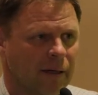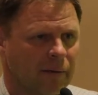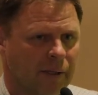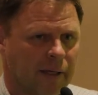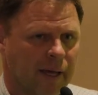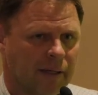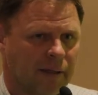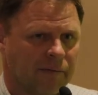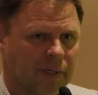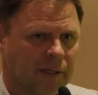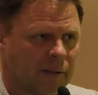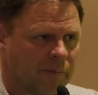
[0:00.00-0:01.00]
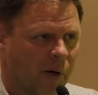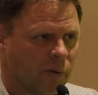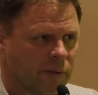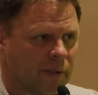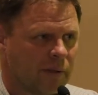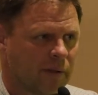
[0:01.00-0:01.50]
He can't even get a
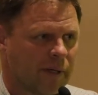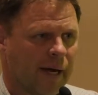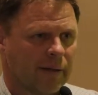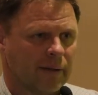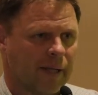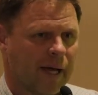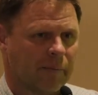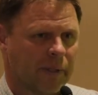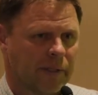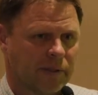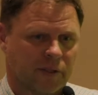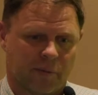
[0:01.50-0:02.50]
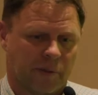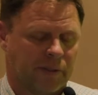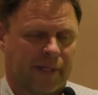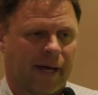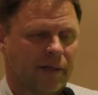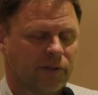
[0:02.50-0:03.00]
post in the ground in a lot of places, but he's
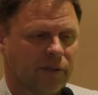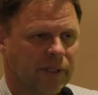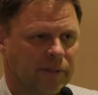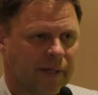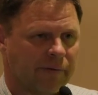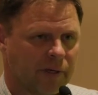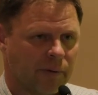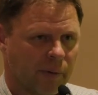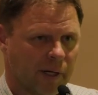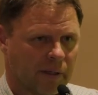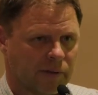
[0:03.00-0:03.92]
got trees everywhere.